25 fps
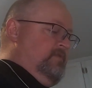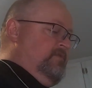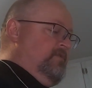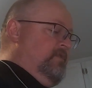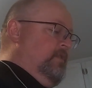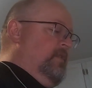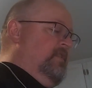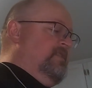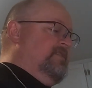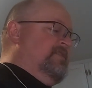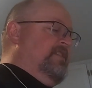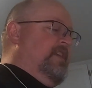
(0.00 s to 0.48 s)

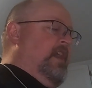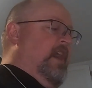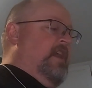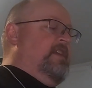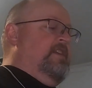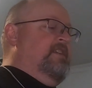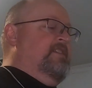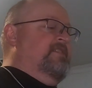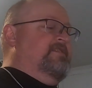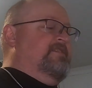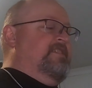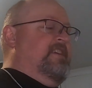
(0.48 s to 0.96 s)
So it's
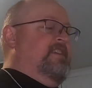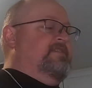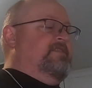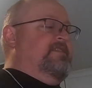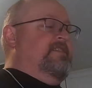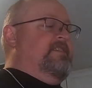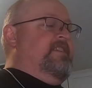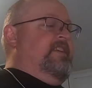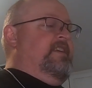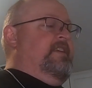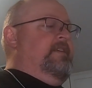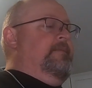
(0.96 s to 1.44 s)
not a
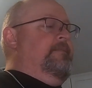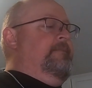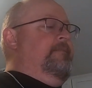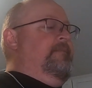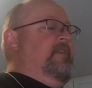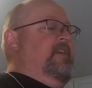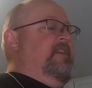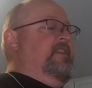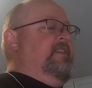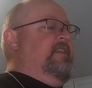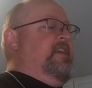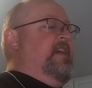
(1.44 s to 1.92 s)
necessity.
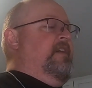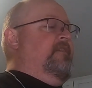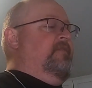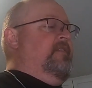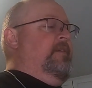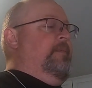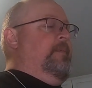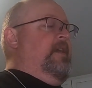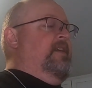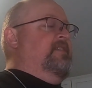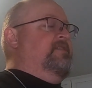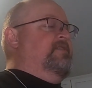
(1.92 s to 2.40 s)
It
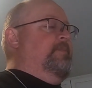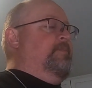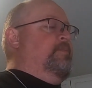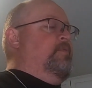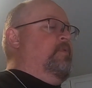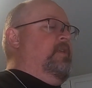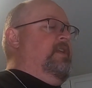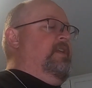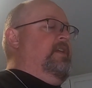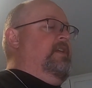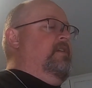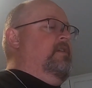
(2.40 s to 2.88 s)
definitely makes it
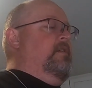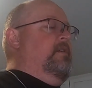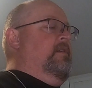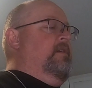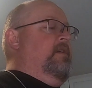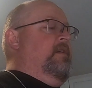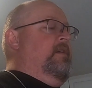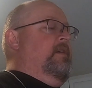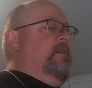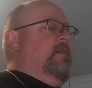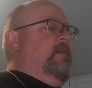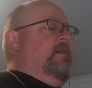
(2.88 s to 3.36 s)
prettier,
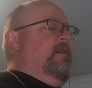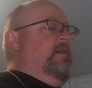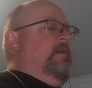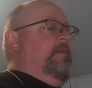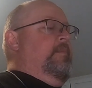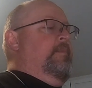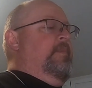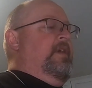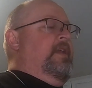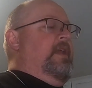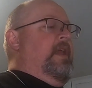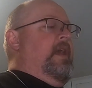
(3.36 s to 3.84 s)

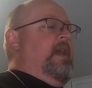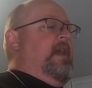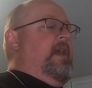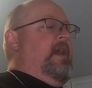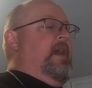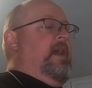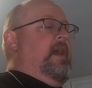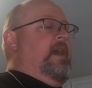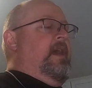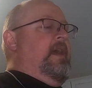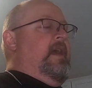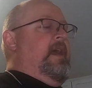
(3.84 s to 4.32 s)
but
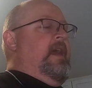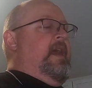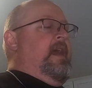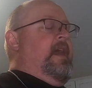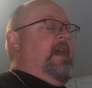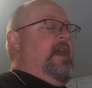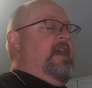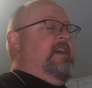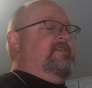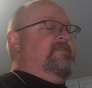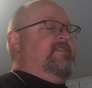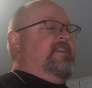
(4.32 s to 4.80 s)

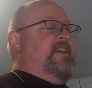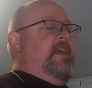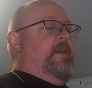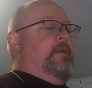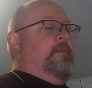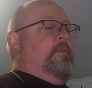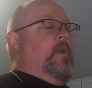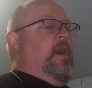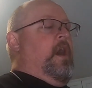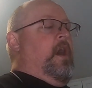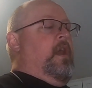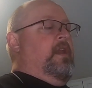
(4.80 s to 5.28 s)
as
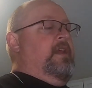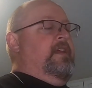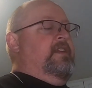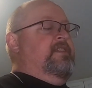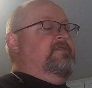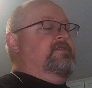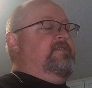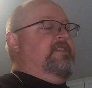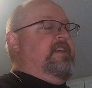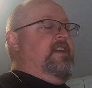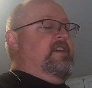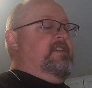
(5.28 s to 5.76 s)
Kent
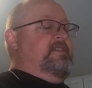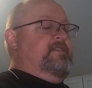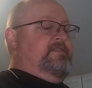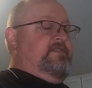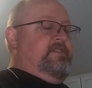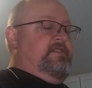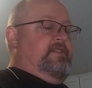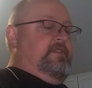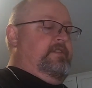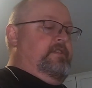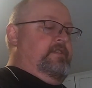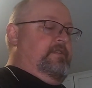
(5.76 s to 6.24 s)
Rawlings
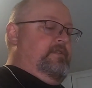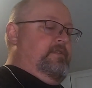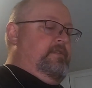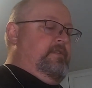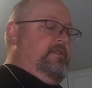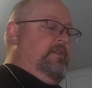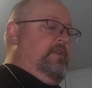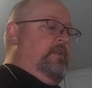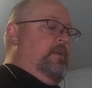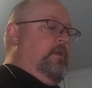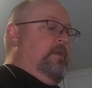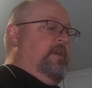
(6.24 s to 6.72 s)
says,
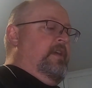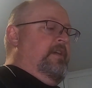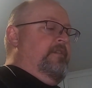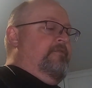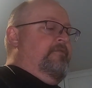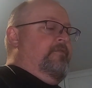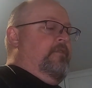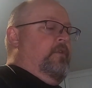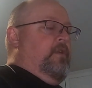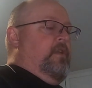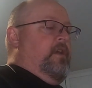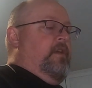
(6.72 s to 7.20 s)
you don't
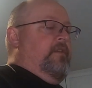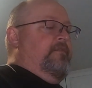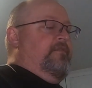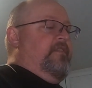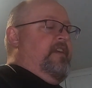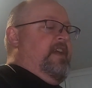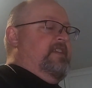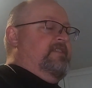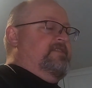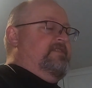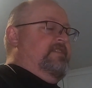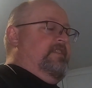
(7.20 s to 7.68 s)
get full on
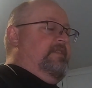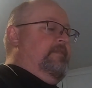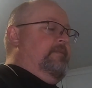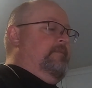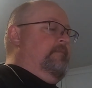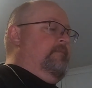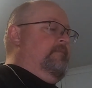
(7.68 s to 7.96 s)
fancy.